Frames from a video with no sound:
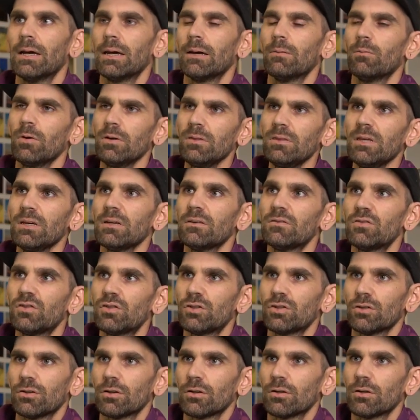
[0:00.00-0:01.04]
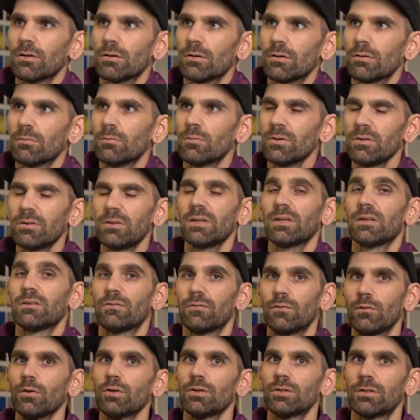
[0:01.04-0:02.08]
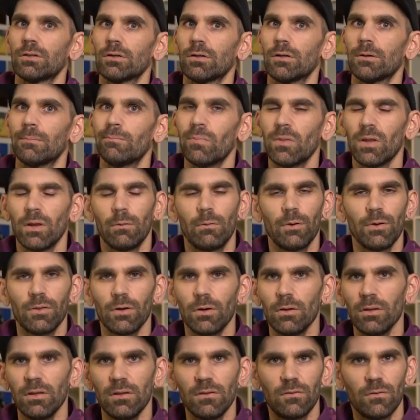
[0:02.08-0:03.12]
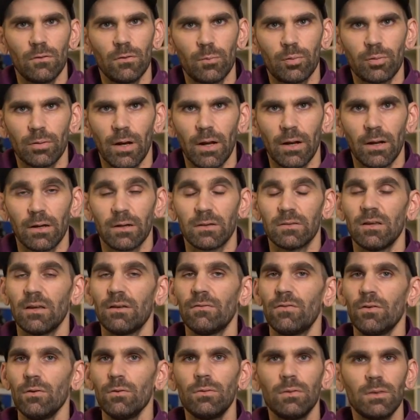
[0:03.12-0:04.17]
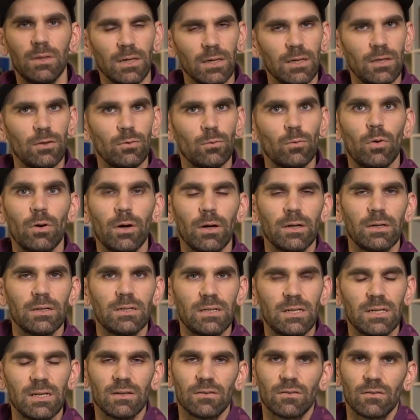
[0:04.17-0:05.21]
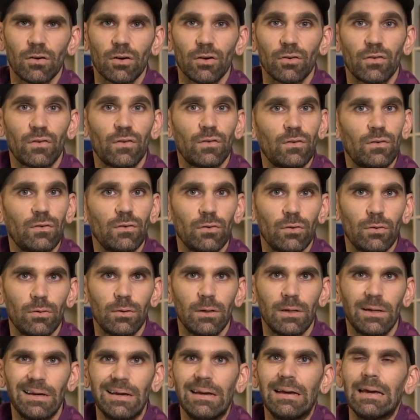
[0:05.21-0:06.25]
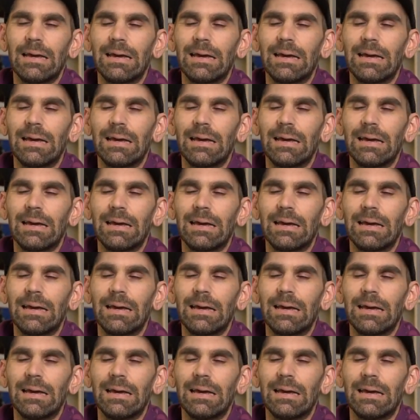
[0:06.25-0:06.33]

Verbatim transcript: And one thing's for sure, with all these new products, if you think you want a DSR soon,